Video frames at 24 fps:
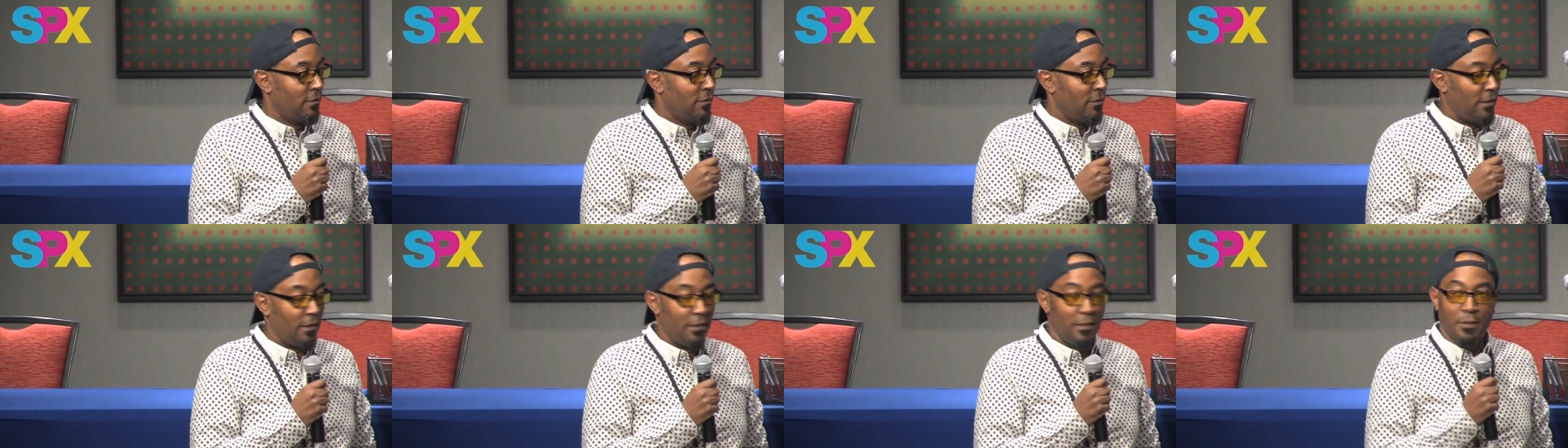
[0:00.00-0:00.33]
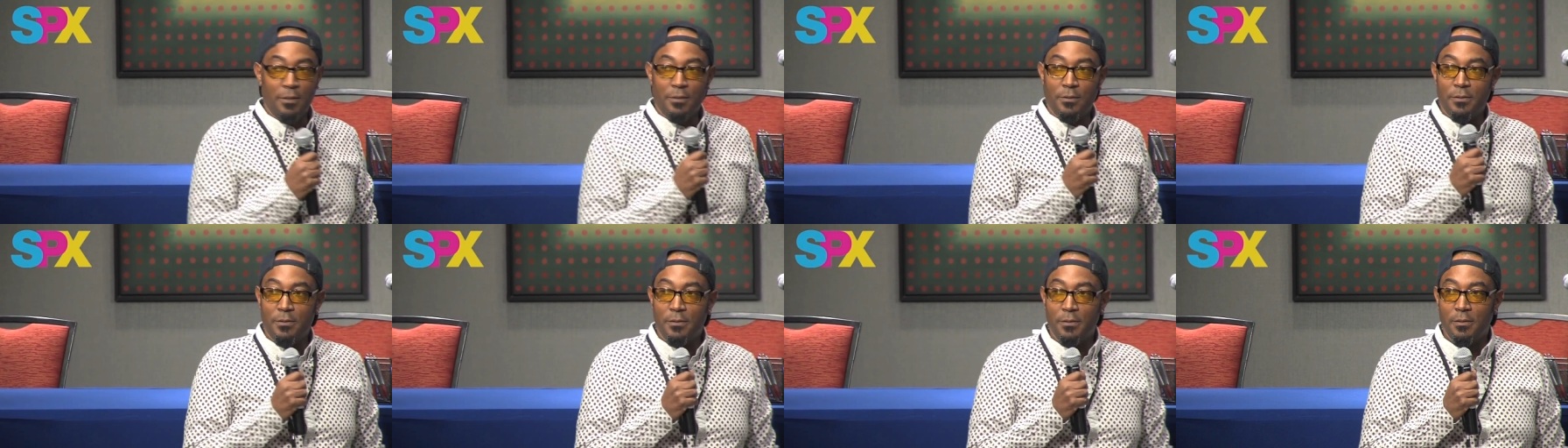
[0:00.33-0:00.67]

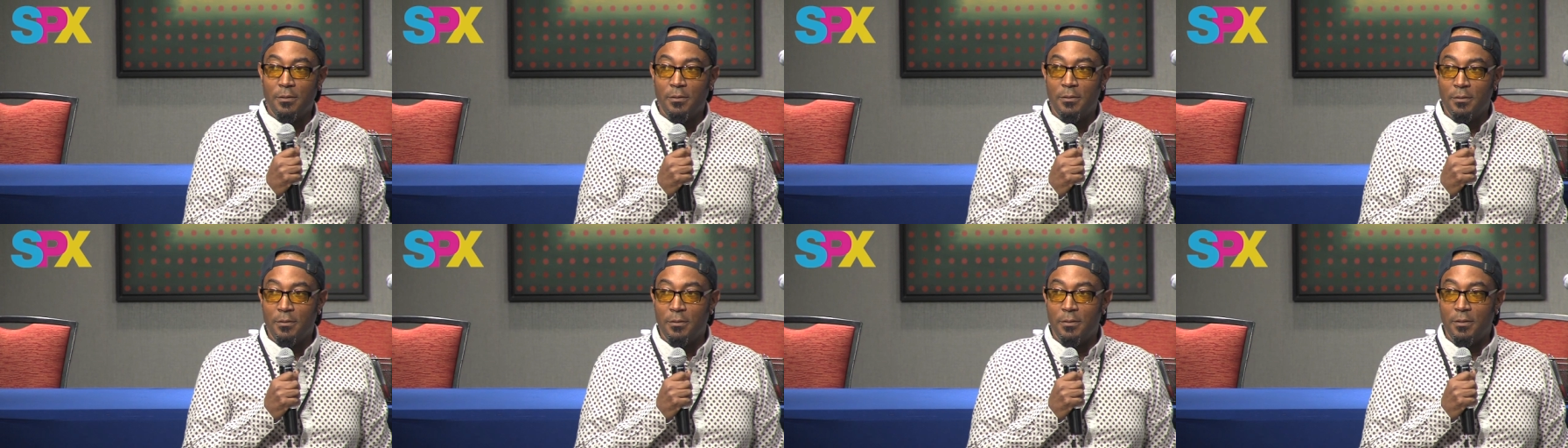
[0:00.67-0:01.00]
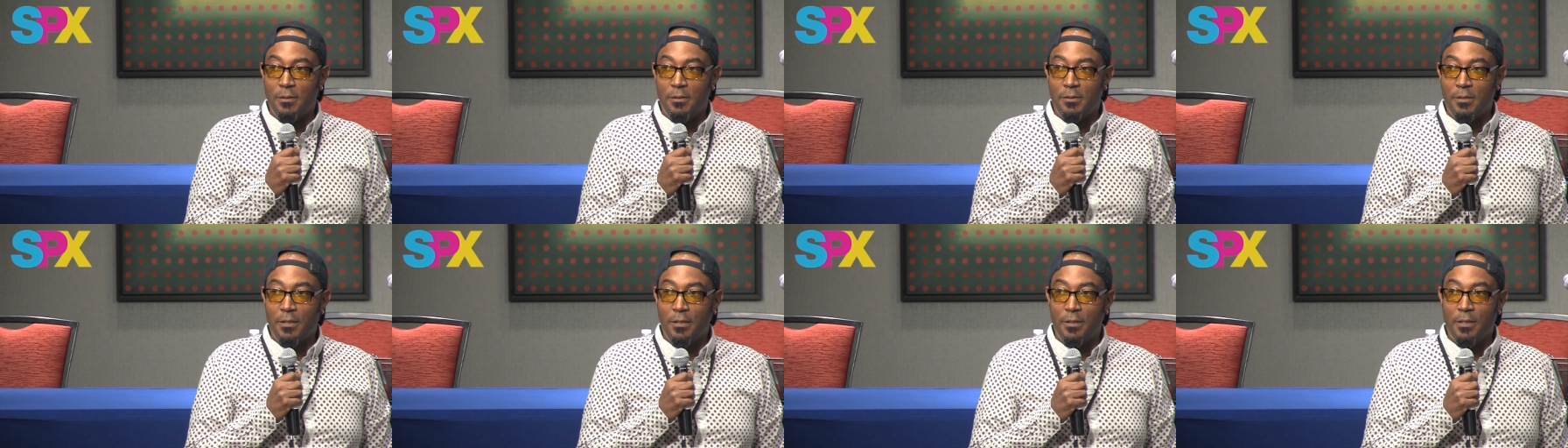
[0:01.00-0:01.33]
is
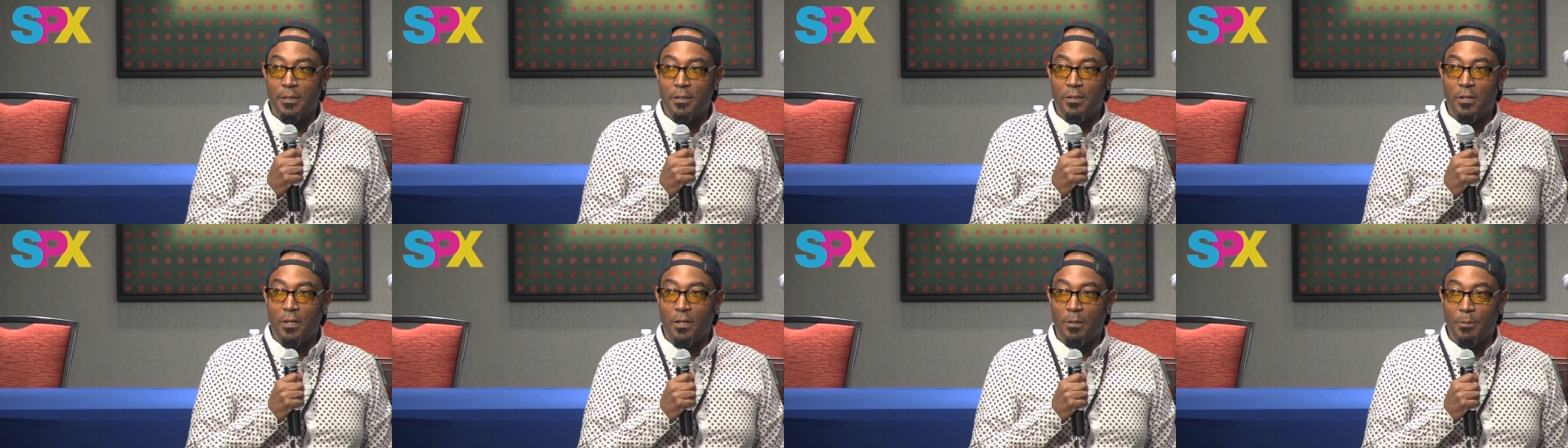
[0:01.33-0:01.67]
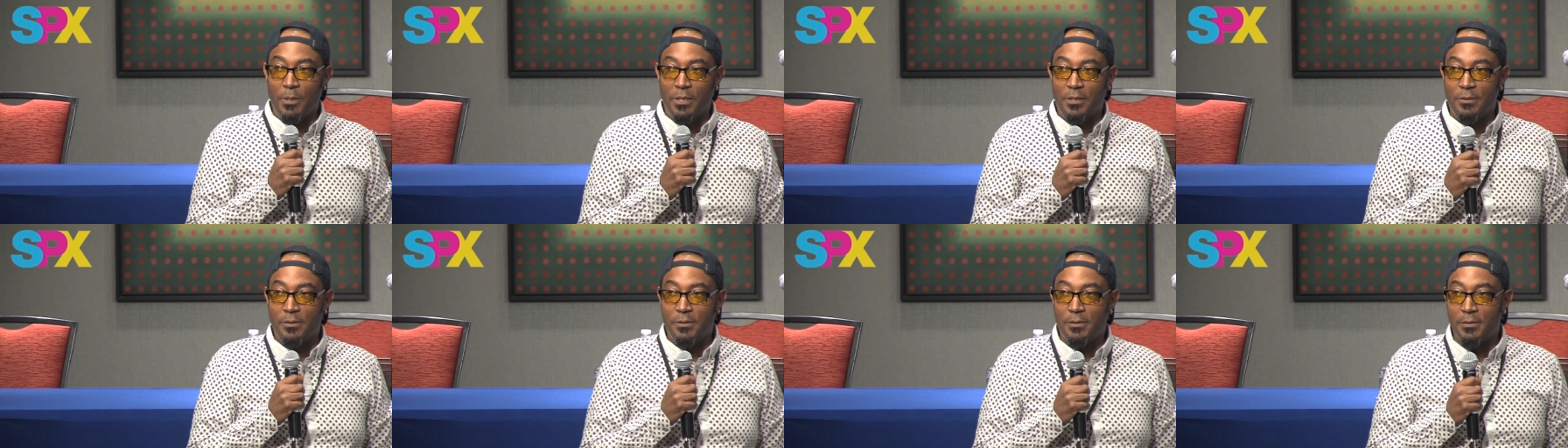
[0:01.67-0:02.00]
the Sunday
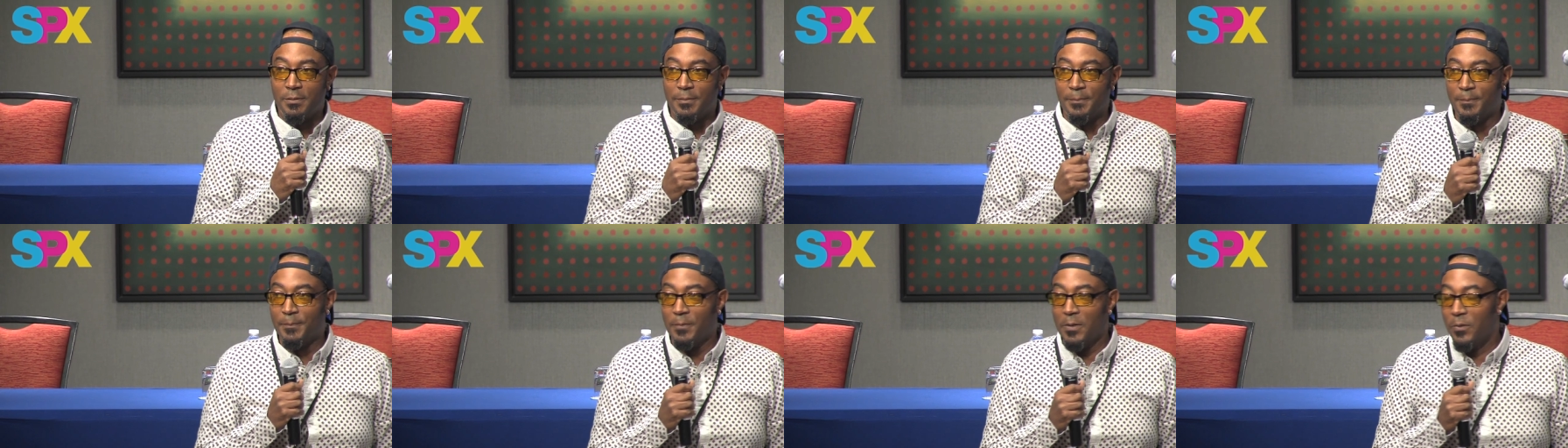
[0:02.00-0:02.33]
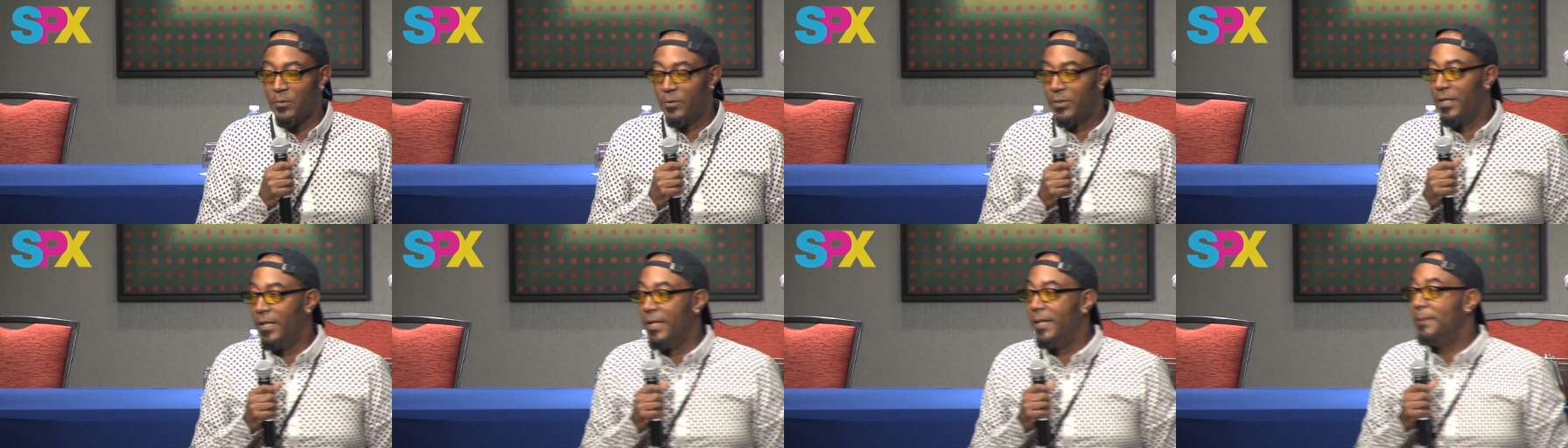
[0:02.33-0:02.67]
Comics,
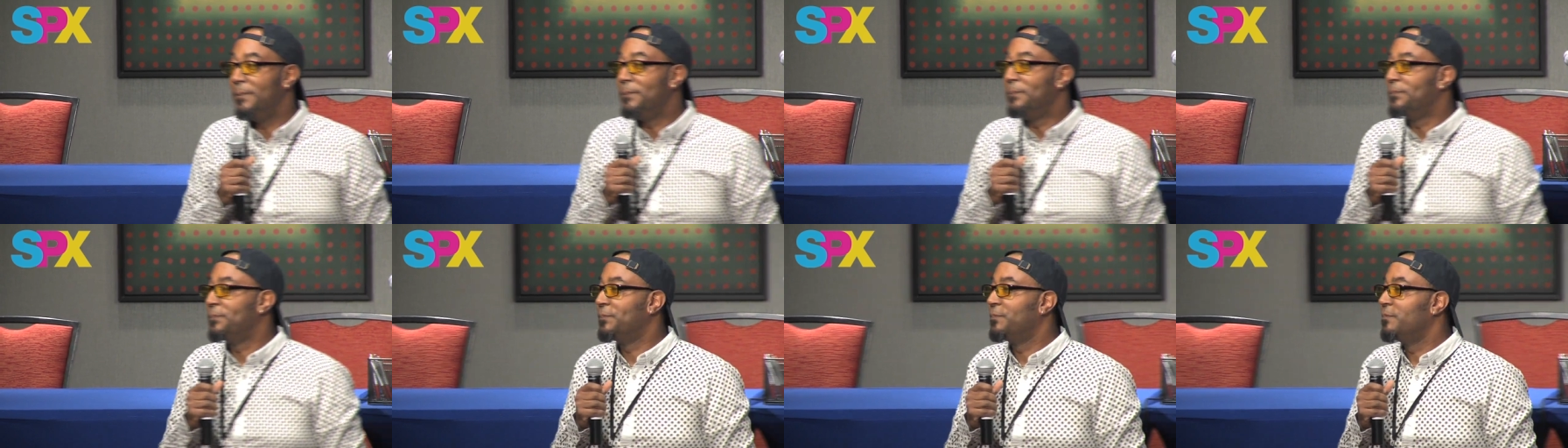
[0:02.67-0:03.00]
okay?